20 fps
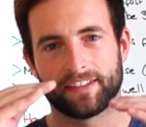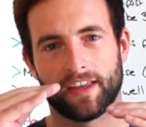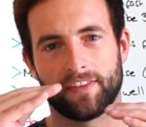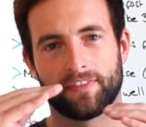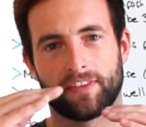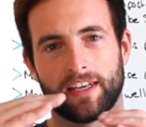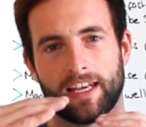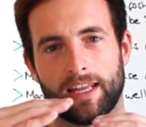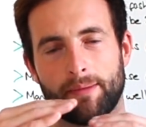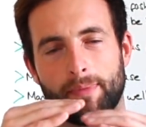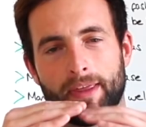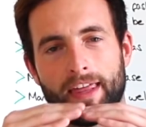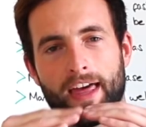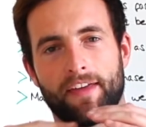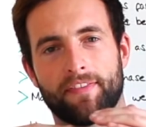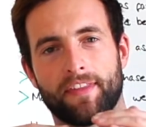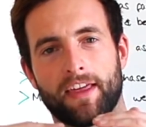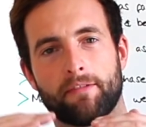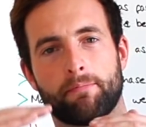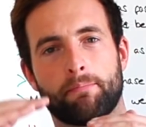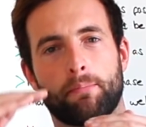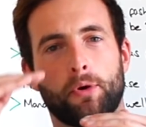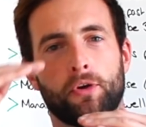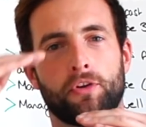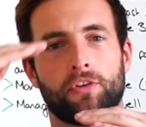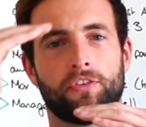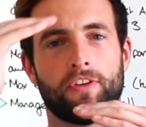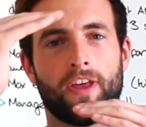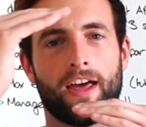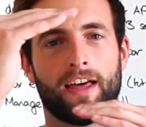at the limit and they've
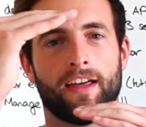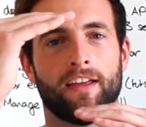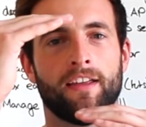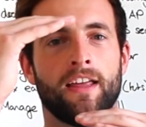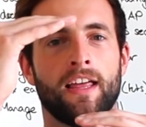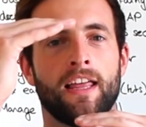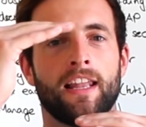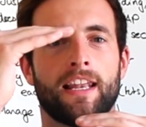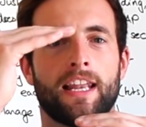pushed that